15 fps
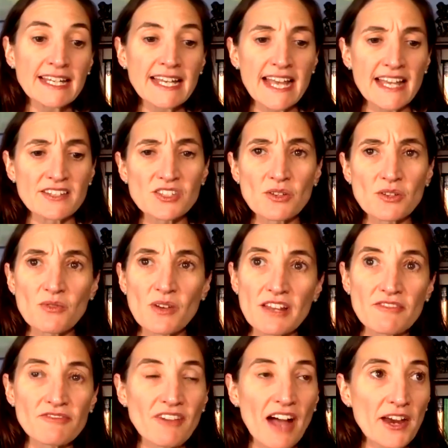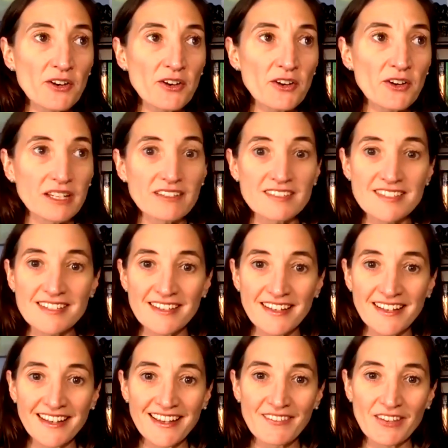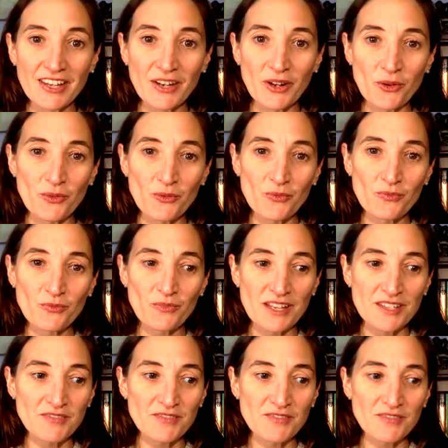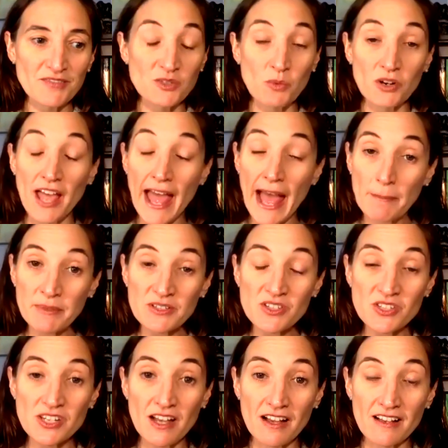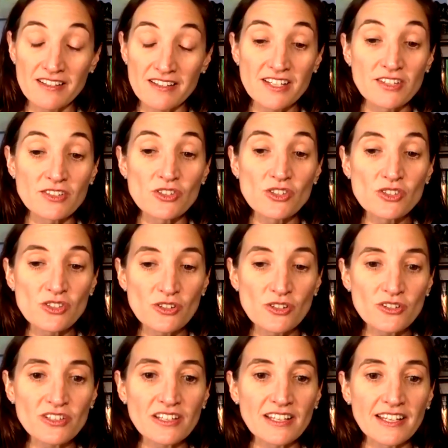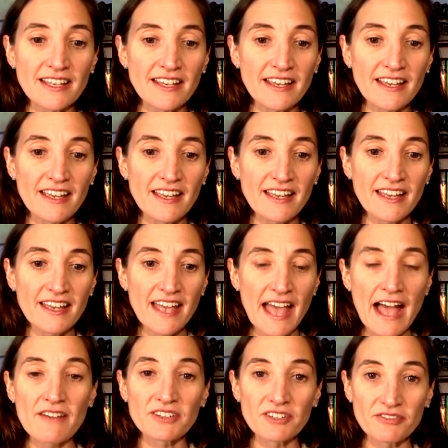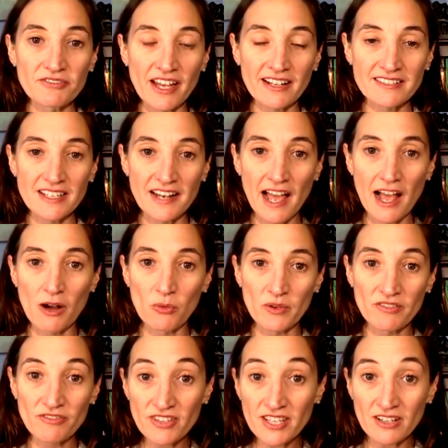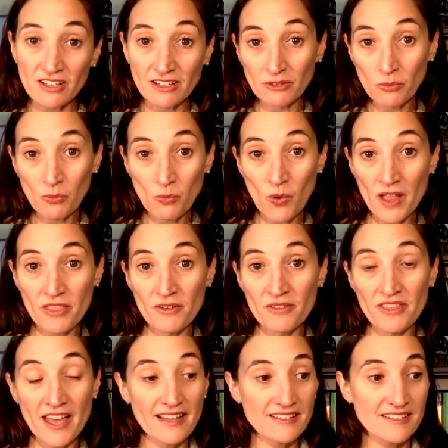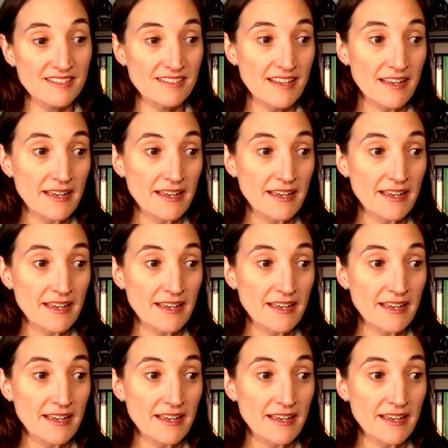And so environment, you know, as far as what happens to us, can certainly have an effect on how we feel, whether that's